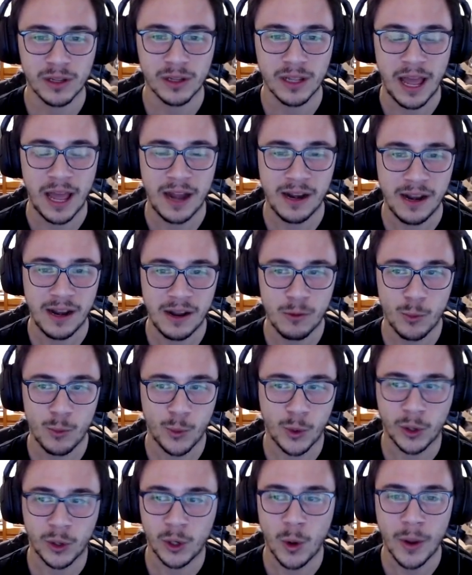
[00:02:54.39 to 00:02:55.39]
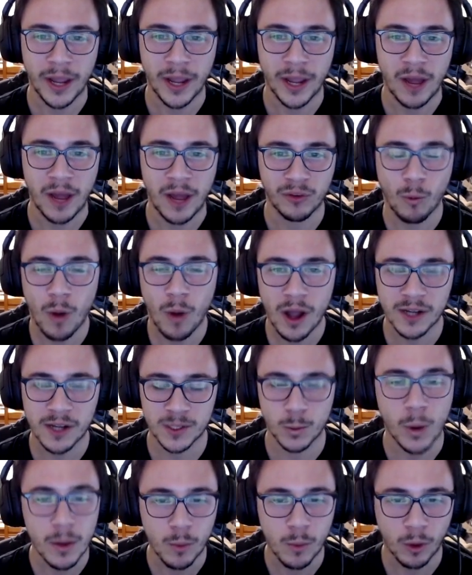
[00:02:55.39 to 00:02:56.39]
and we're going out for walks
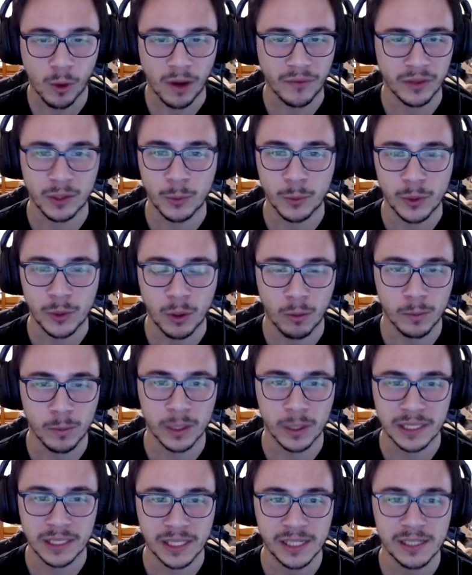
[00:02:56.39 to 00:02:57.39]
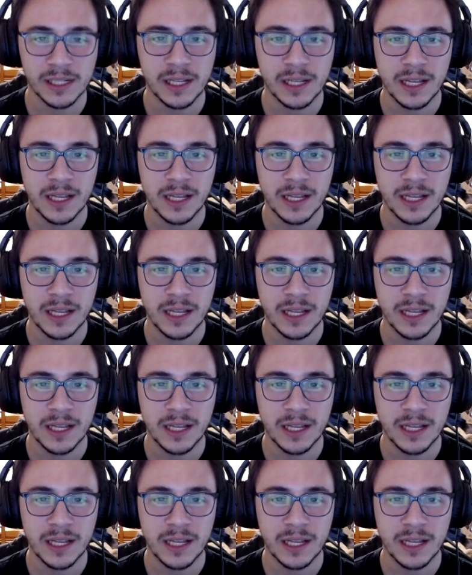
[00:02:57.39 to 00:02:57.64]
way more often than we normally did.